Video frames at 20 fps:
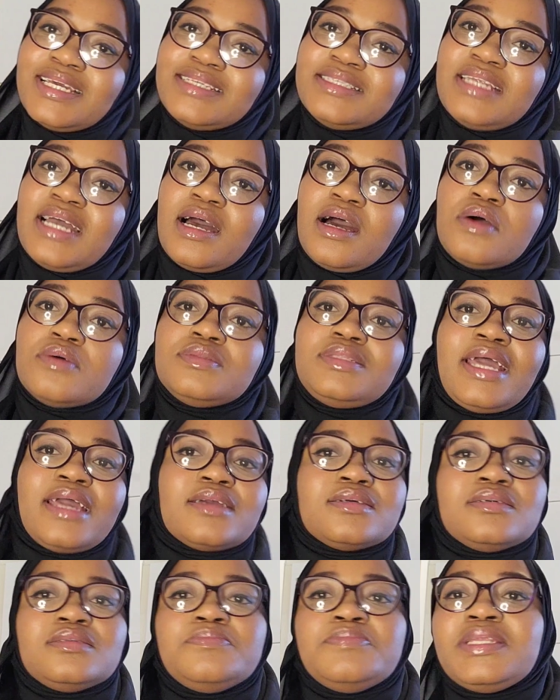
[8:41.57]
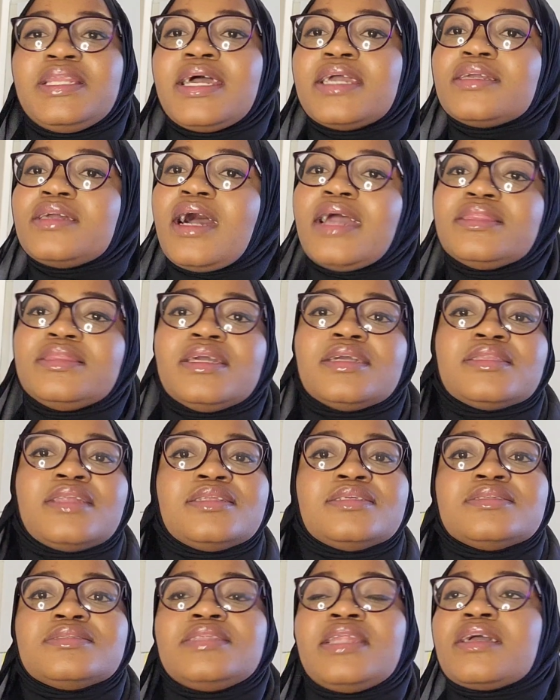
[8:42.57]
Now, that could be like, I think
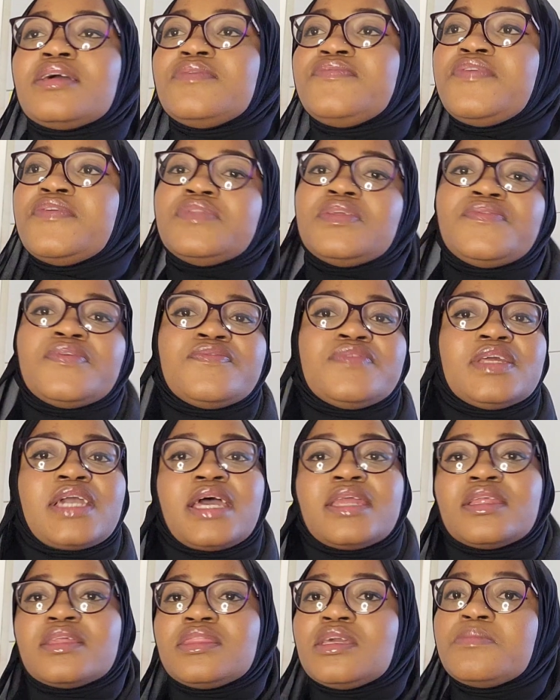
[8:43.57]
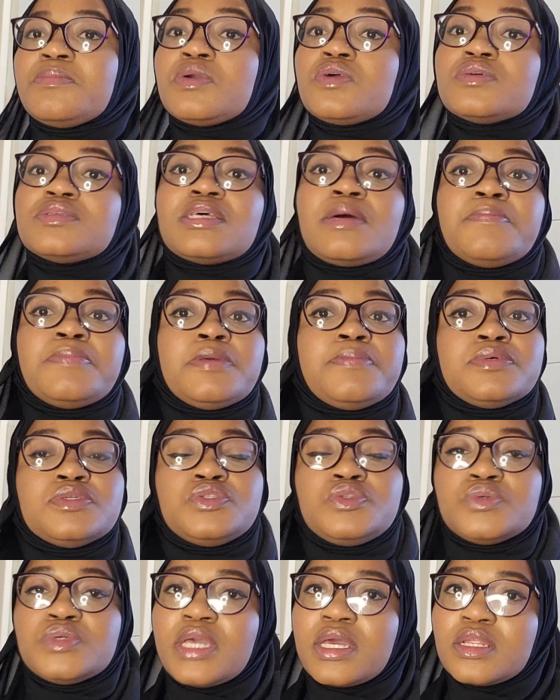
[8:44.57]
that is like a 50-50 kind of thing, because some people
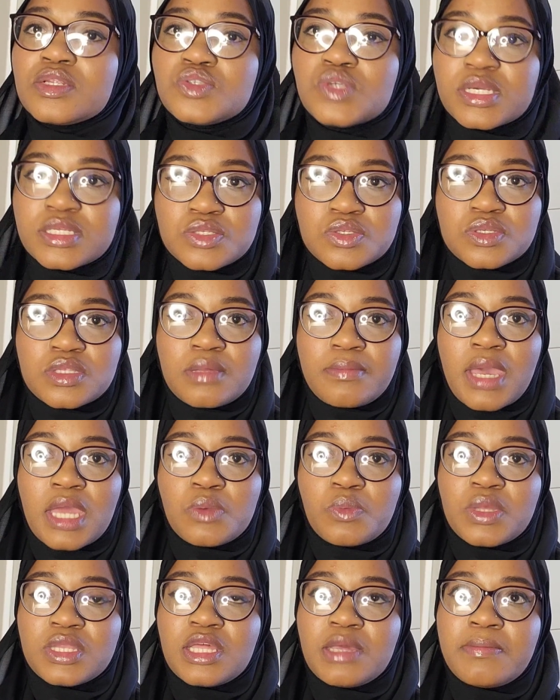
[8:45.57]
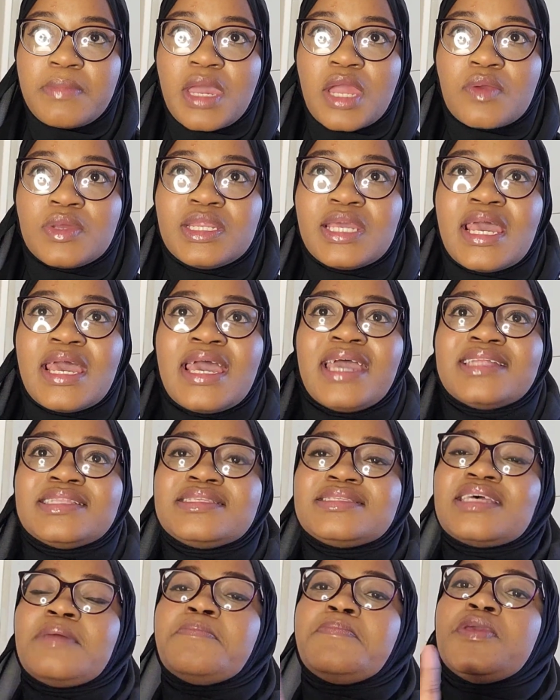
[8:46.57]
do get attracted to the man when they're married
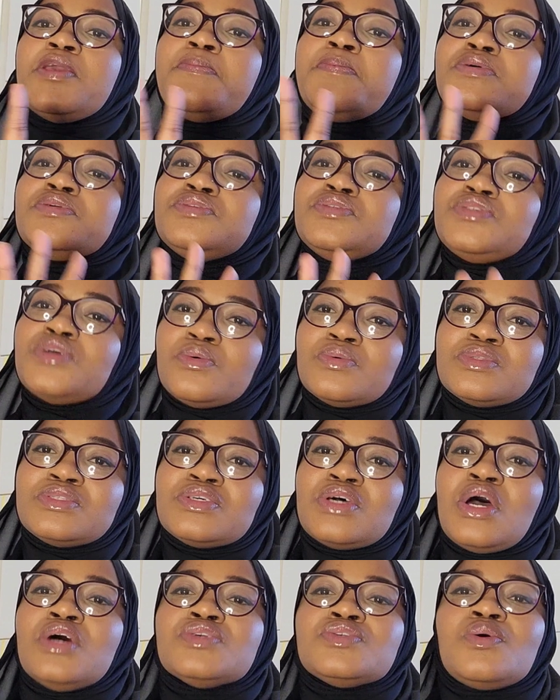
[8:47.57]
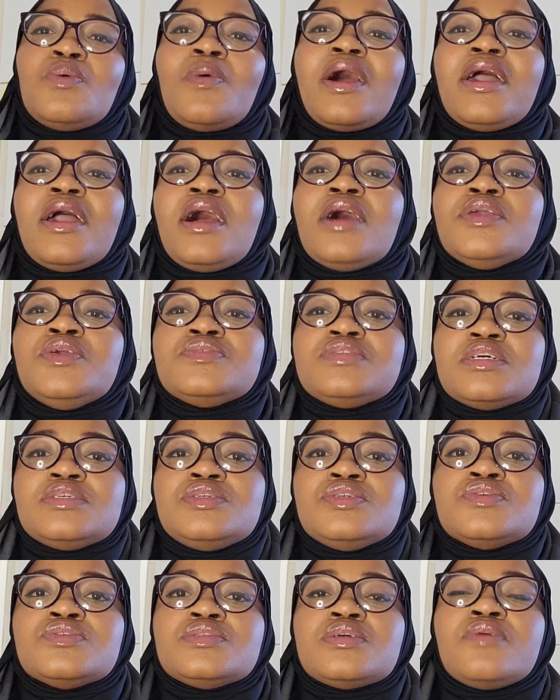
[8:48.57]
and some people don't. So why are you
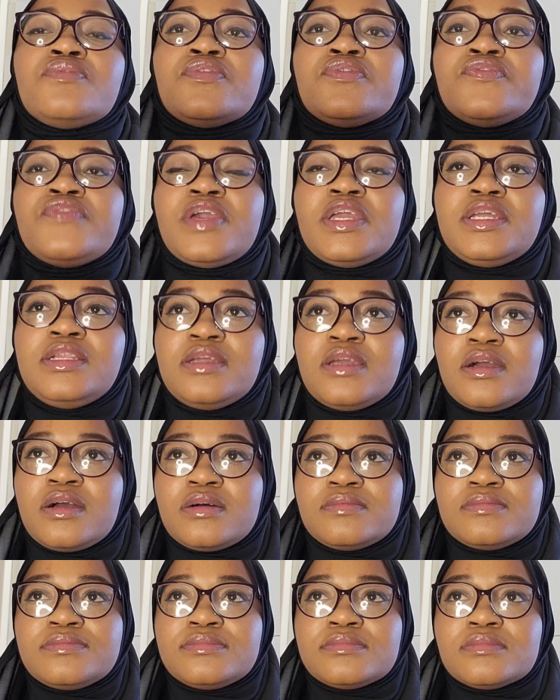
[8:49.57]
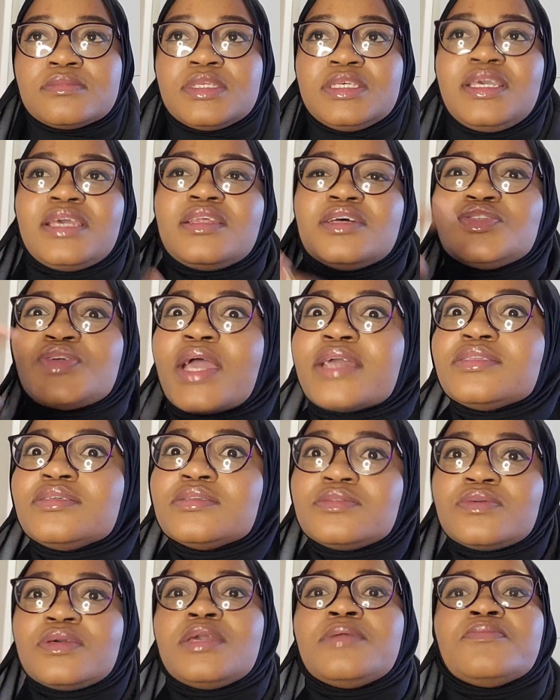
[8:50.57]
setting yourself for failure? Get
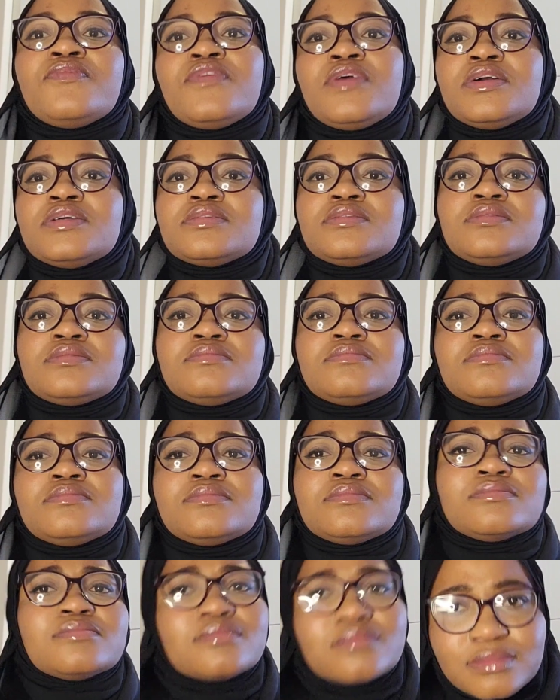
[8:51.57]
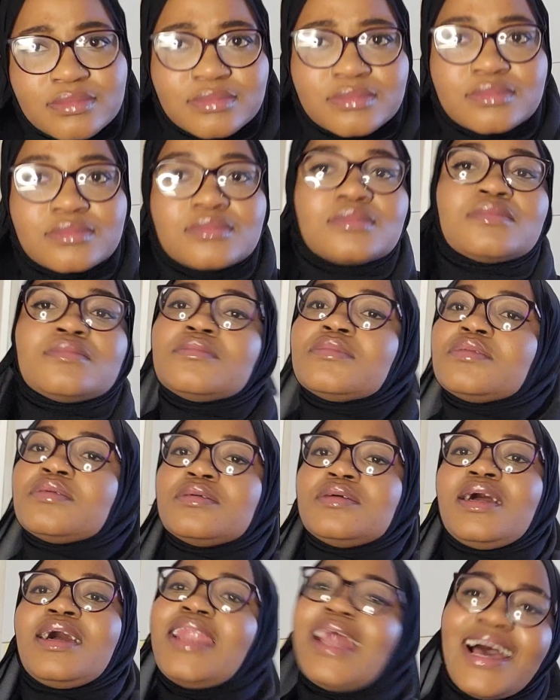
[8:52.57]
attracted to him first.
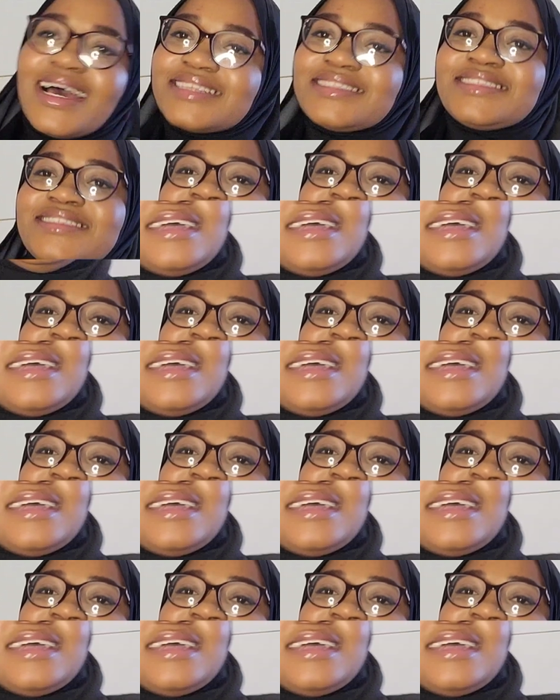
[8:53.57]
Khalas.